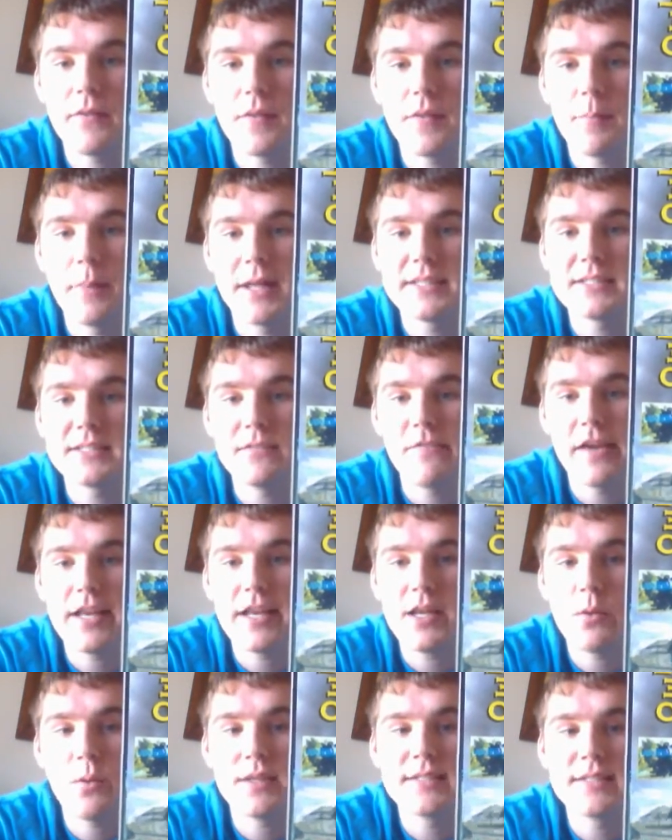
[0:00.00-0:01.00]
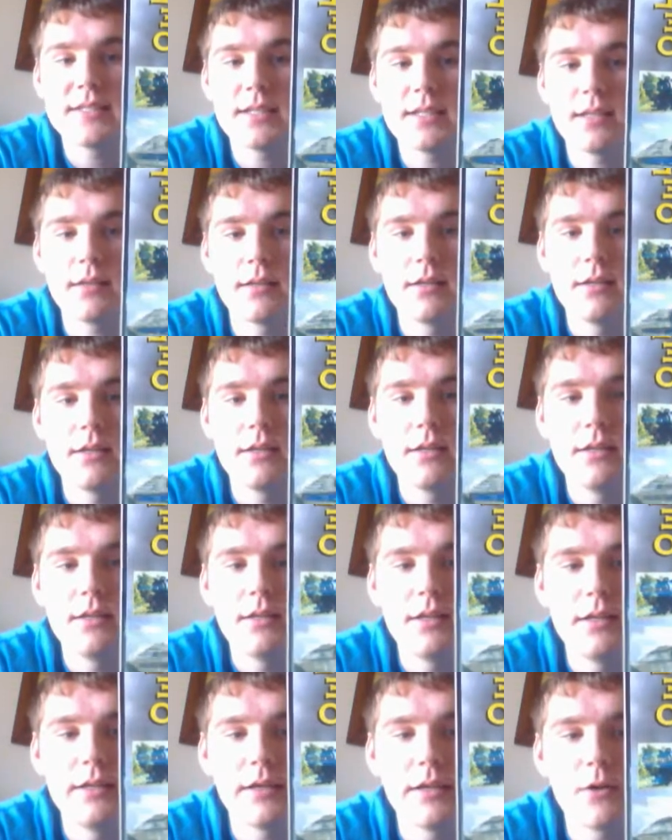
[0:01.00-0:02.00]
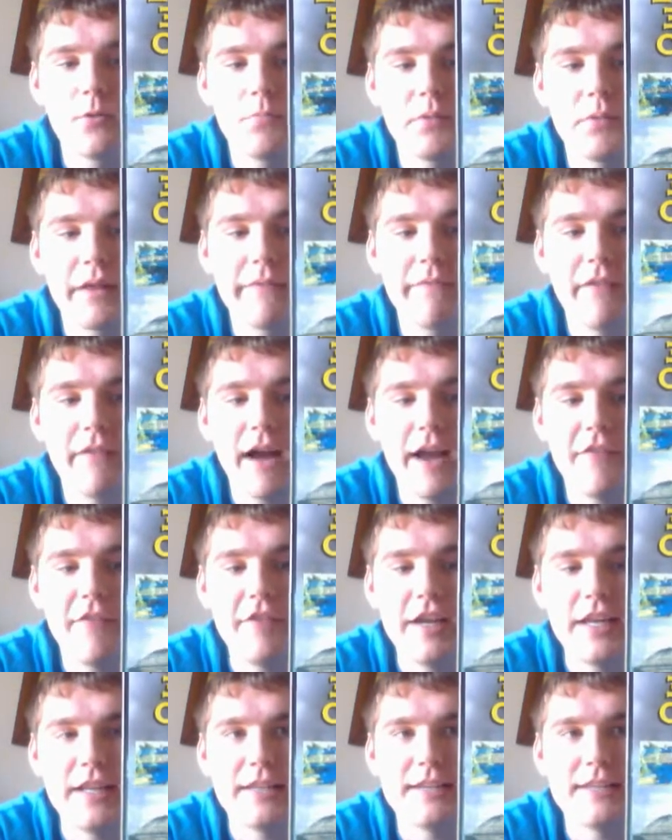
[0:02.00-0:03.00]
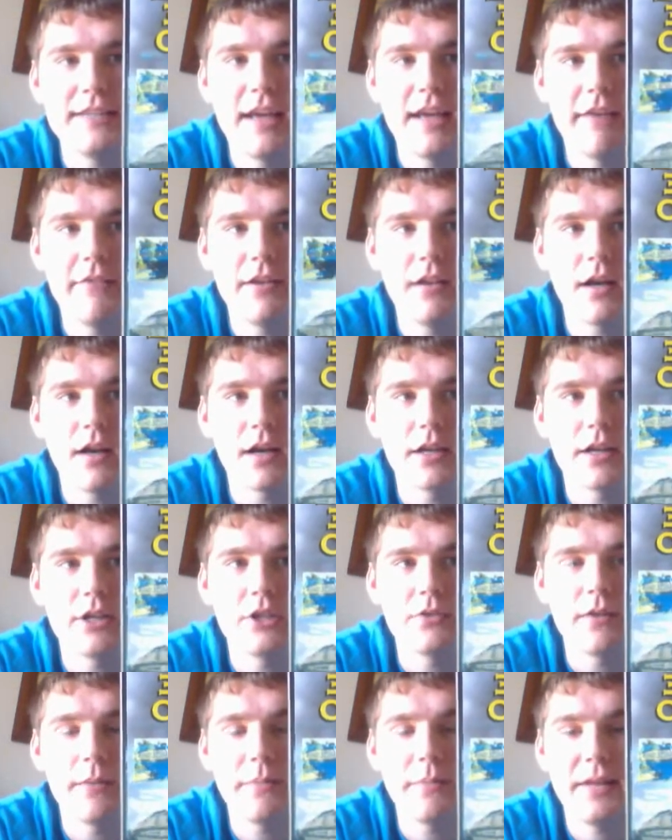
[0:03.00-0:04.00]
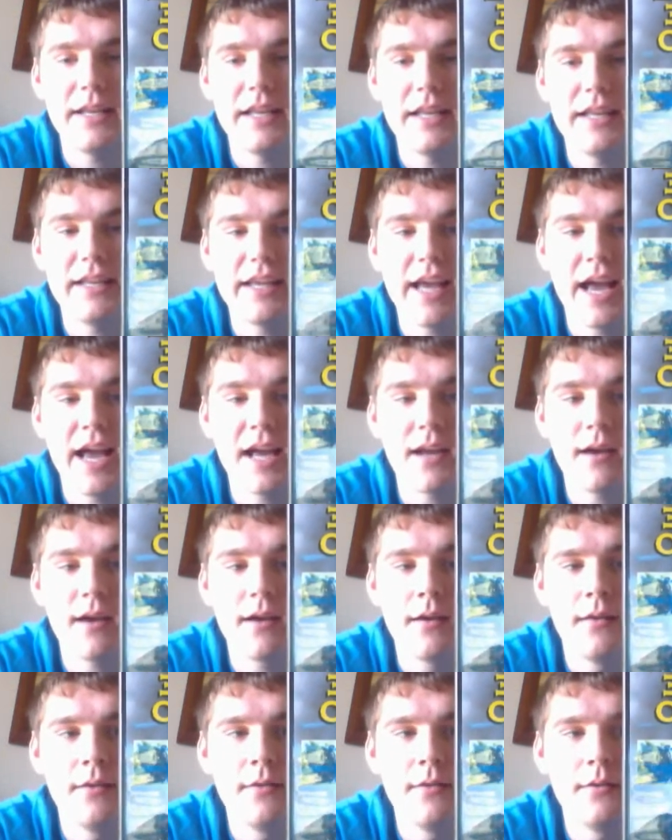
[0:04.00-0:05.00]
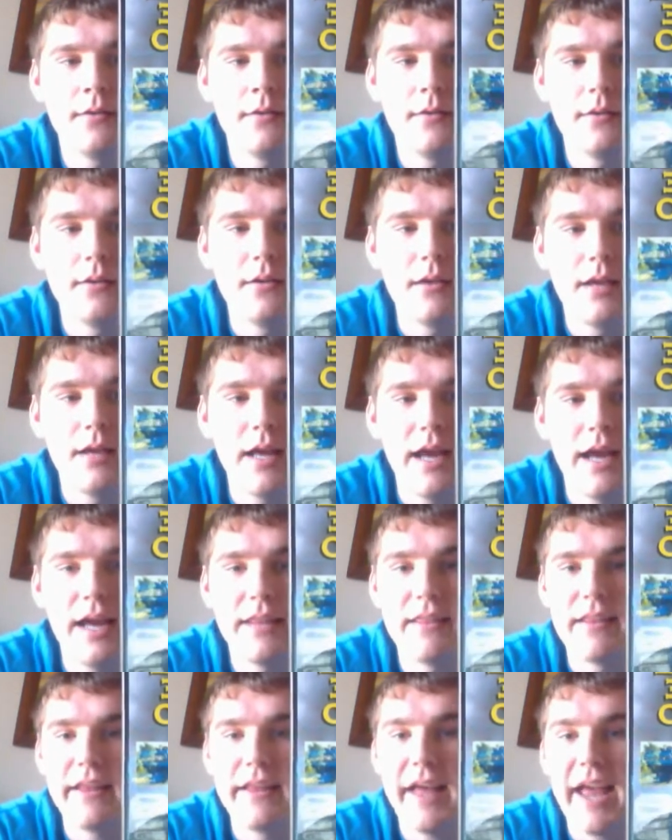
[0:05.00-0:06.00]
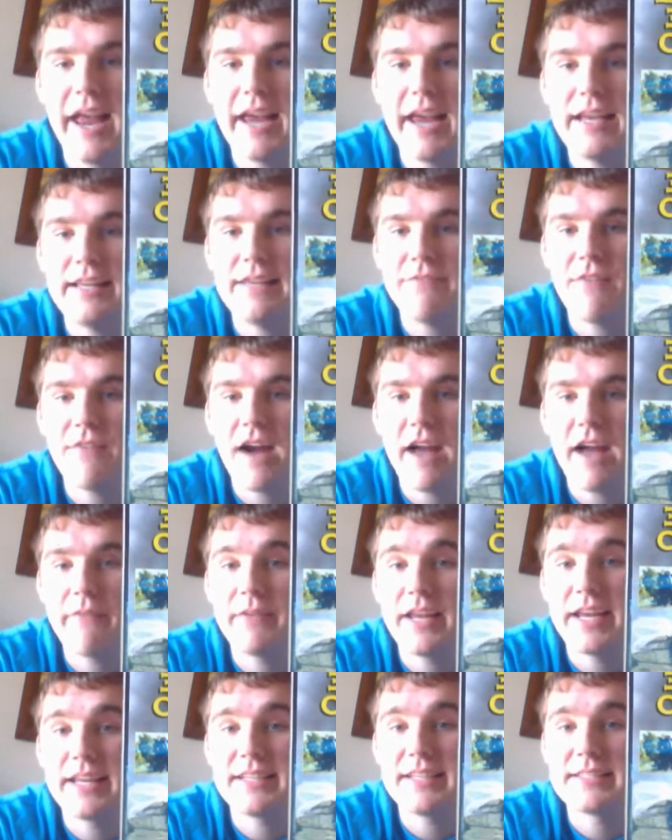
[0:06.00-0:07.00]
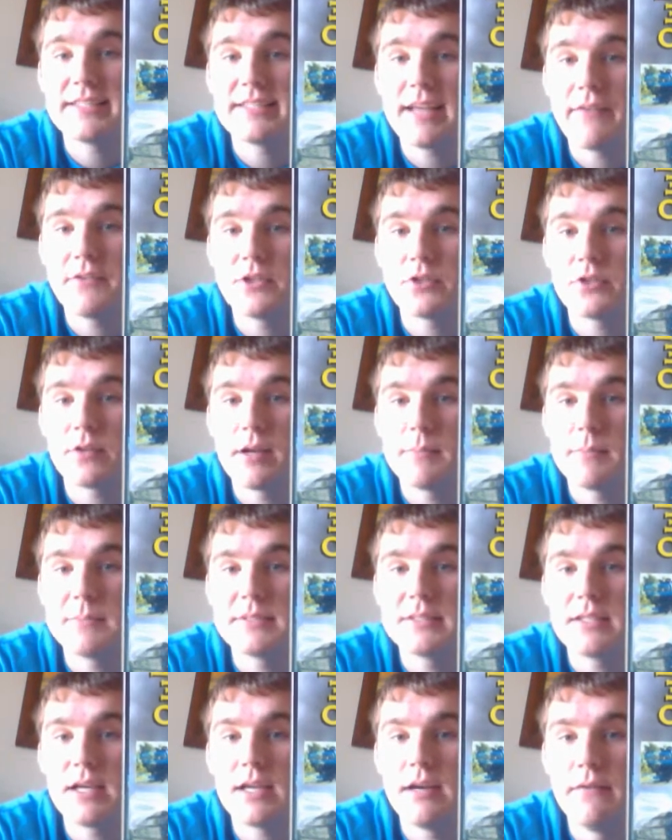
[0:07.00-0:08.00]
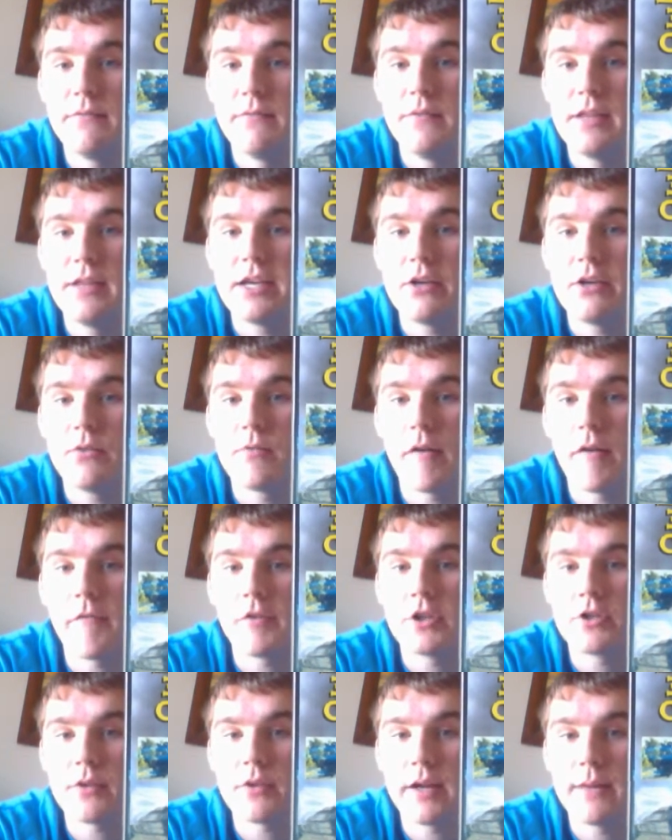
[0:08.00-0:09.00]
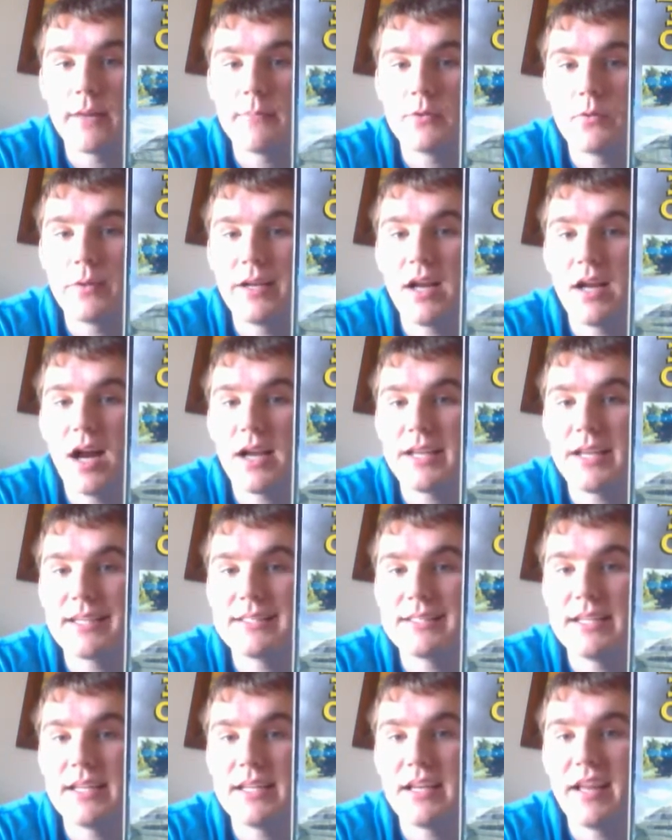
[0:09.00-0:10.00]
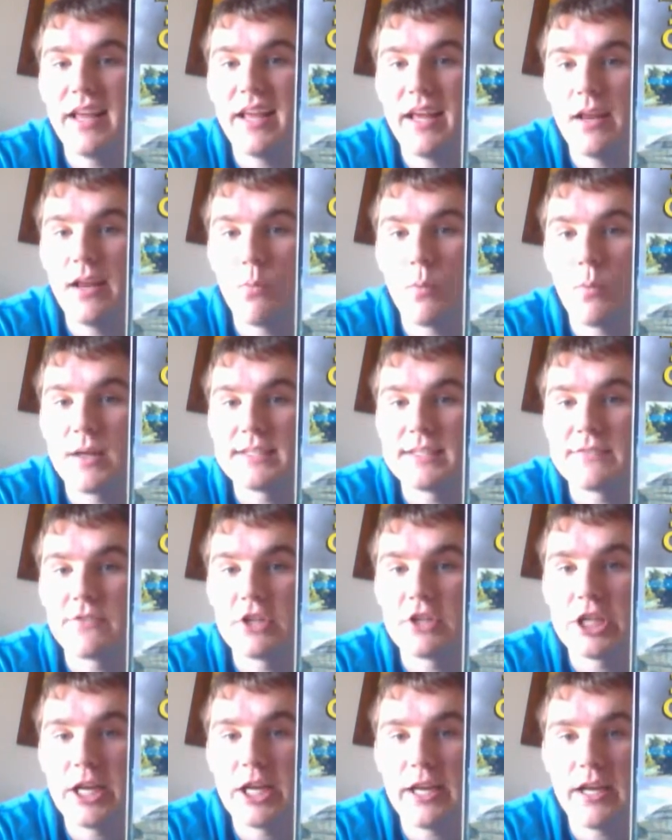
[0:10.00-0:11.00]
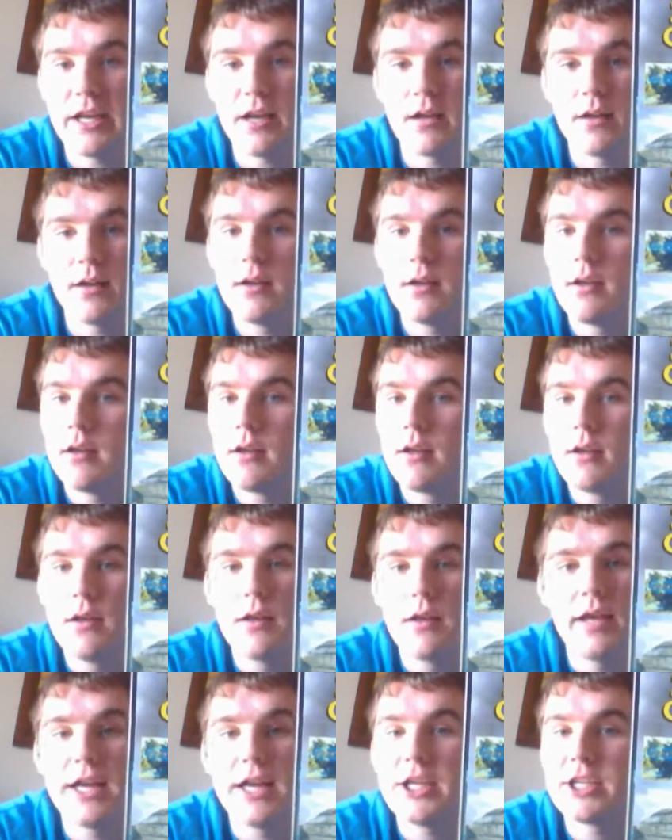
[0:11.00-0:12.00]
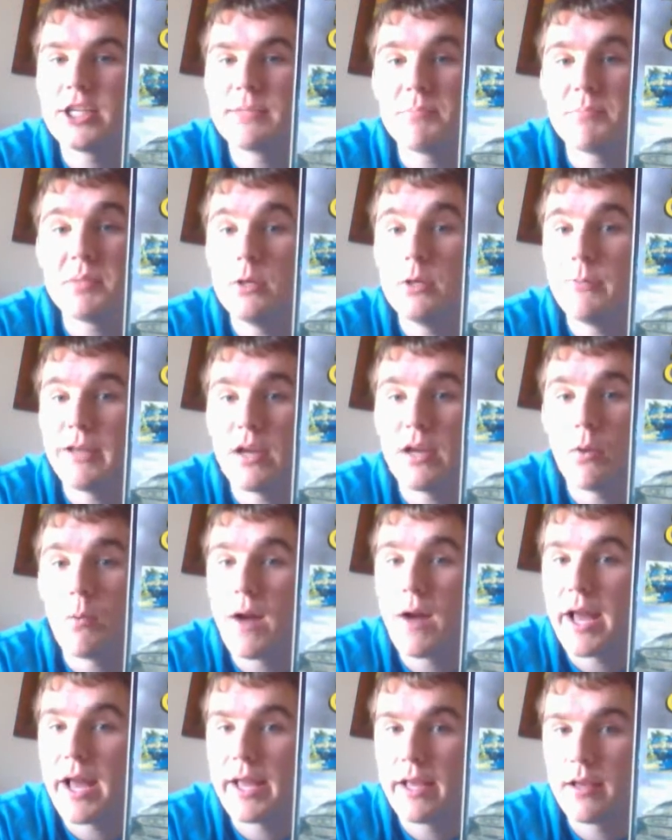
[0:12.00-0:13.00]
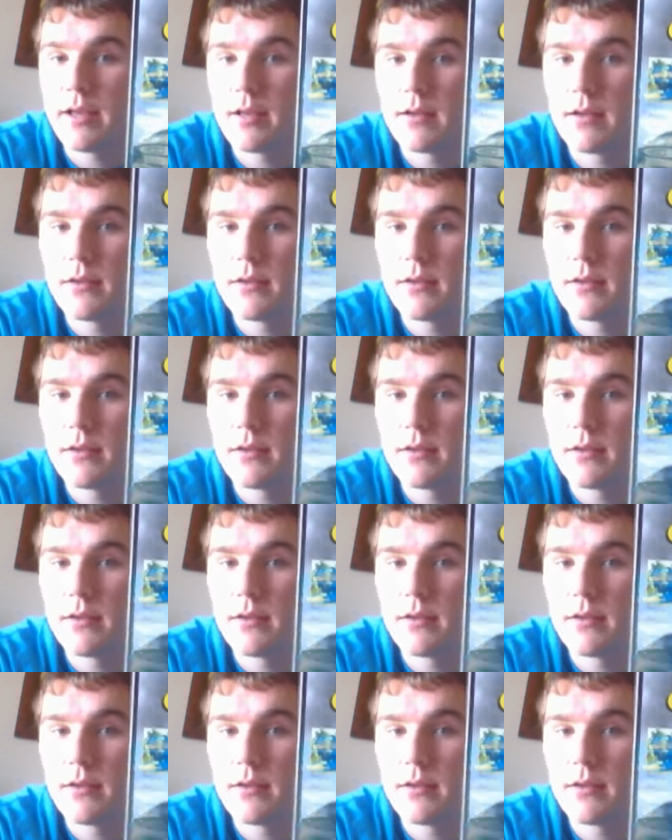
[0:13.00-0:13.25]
with the Pennsylvania whistle, nickel plate 587 on a trip in Indiana, and the 85 and 87 trips of the New River train between Huntington and Hinton, West Virginia. They just blew me away.